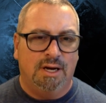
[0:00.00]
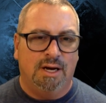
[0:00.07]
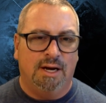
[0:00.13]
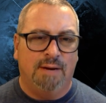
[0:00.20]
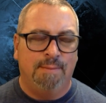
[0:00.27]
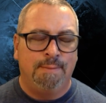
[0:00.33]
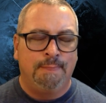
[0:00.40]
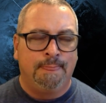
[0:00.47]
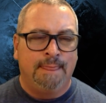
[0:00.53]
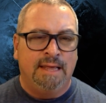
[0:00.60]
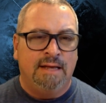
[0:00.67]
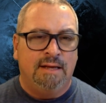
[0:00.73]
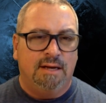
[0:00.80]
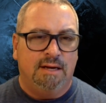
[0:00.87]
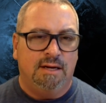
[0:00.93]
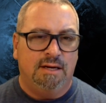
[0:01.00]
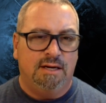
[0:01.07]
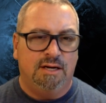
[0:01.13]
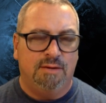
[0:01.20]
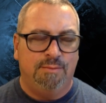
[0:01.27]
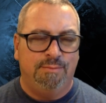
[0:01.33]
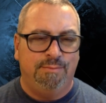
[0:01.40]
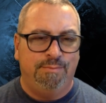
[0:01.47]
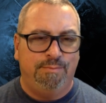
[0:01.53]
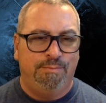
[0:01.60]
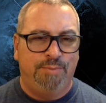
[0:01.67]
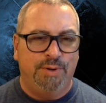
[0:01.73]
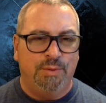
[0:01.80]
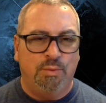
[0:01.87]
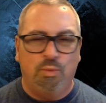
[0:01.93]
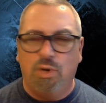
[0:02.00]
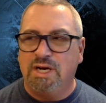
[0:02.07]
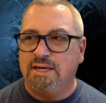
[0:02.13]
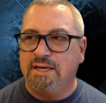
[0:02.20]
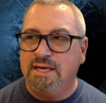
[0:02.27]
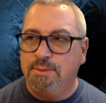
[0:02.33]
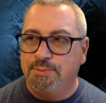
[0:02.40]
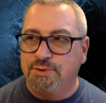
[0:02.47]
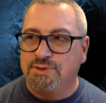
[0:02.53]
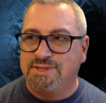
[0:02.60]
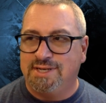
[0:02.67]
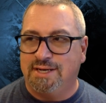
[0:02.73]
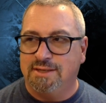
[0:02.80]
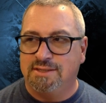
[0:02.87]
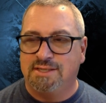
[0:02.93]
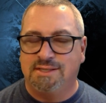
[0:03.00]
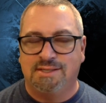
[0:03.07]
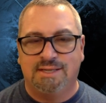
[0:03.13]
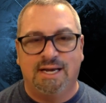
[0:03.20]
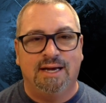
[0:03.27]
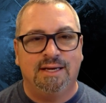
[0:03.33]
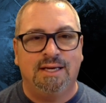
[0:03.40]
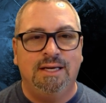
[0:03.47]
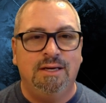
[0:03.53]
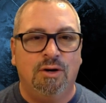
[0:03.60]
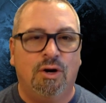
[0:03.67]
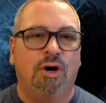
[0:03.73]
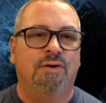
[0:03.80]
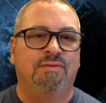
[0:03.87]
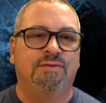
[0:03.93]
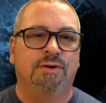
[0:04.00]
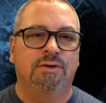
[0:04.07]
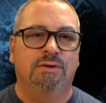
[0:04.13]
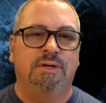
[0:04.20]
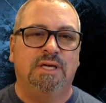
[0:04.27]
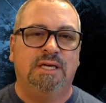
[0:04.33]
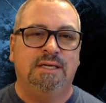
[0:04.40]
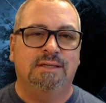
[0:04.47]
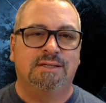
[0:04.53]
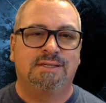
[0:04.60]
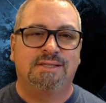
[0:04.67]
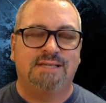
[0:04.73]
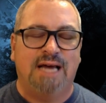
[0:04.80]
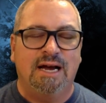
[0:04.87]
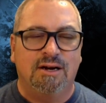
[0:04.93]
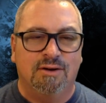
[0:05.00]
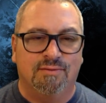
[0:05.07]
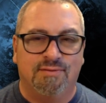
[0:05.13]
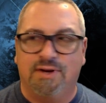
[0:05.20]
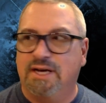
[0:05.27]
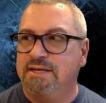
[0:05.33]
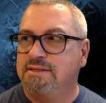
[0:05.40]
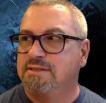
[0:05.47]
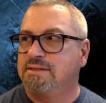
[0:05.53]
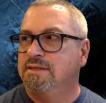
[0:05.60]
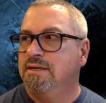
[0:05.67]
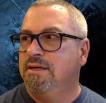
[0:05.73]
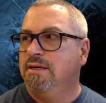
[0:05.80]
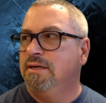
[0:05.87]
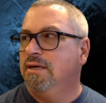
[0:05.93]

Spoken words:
But what Hebrews says is that he offered his sacrifice